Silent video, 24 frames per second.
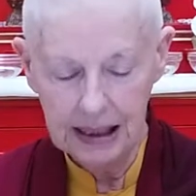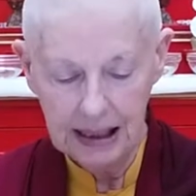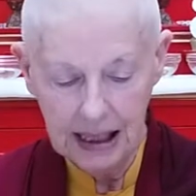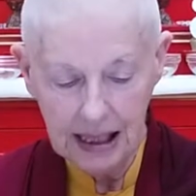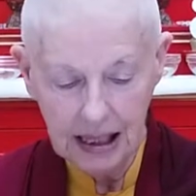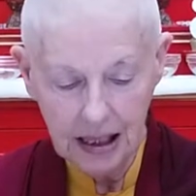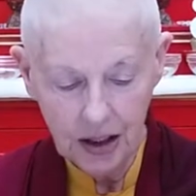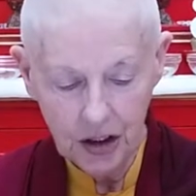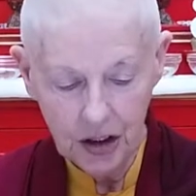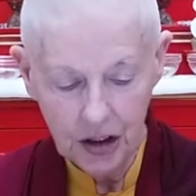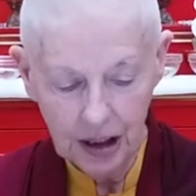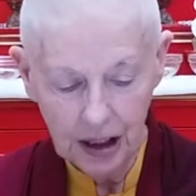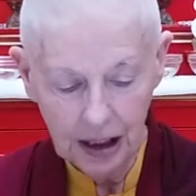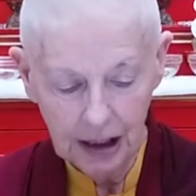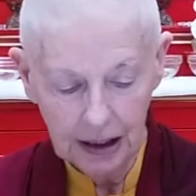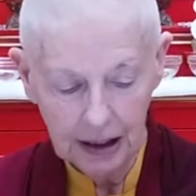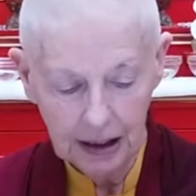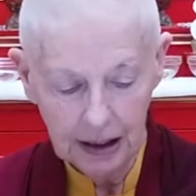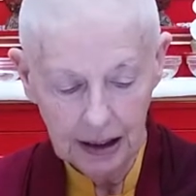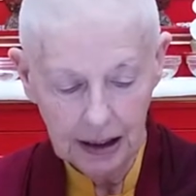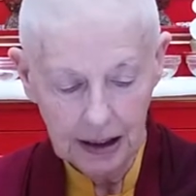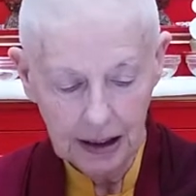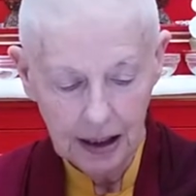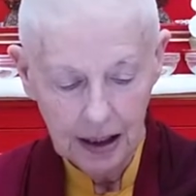
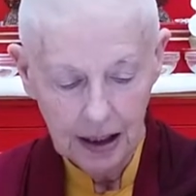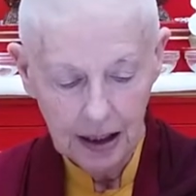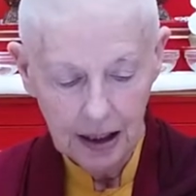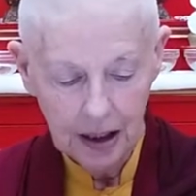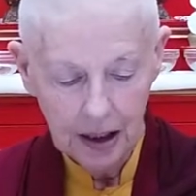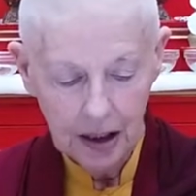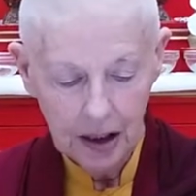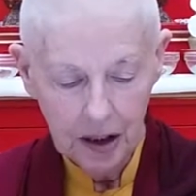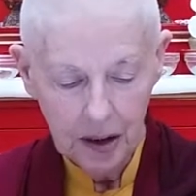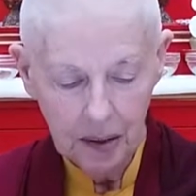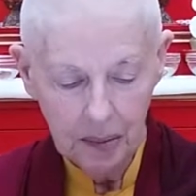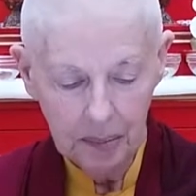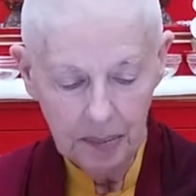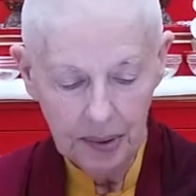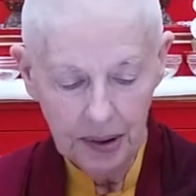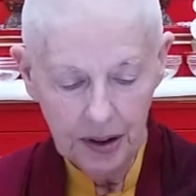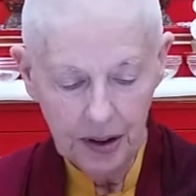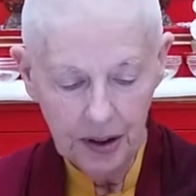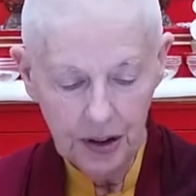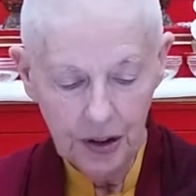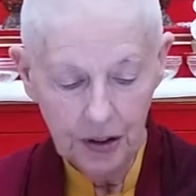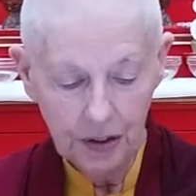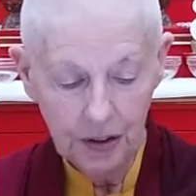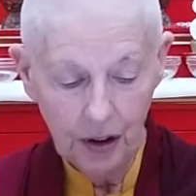teachings,
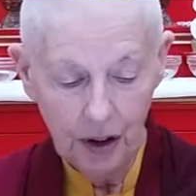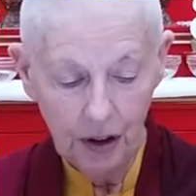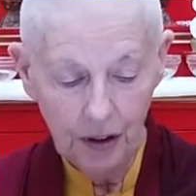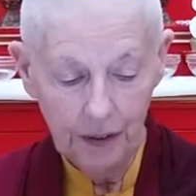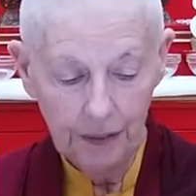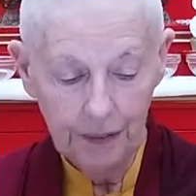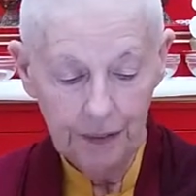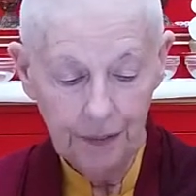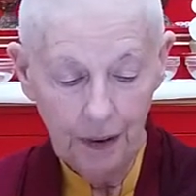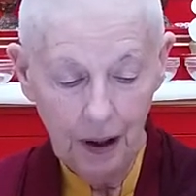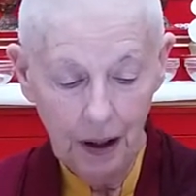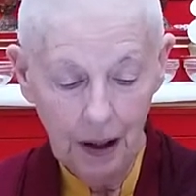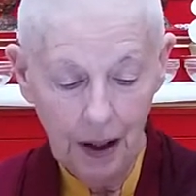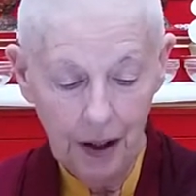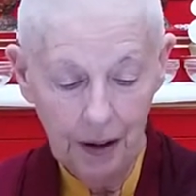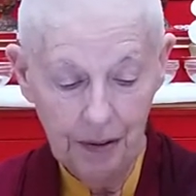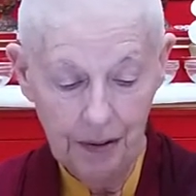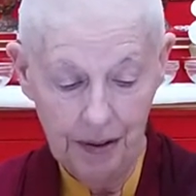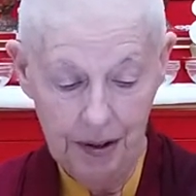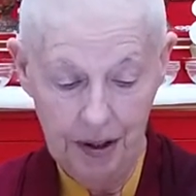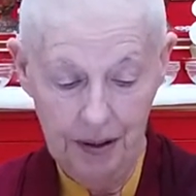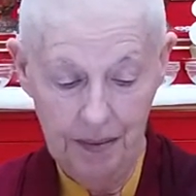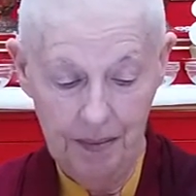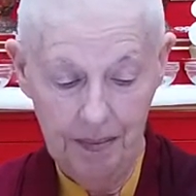but do not
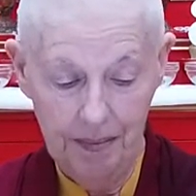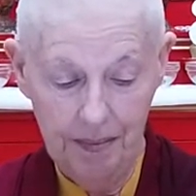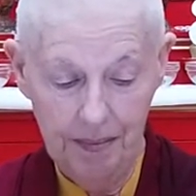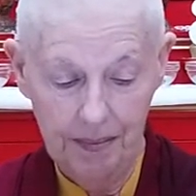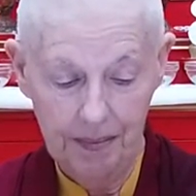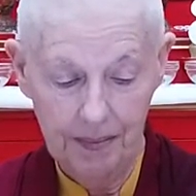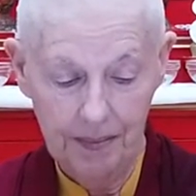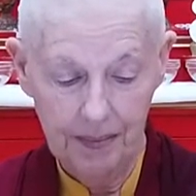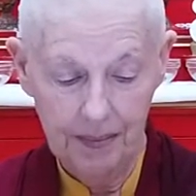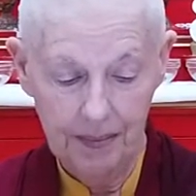follow them.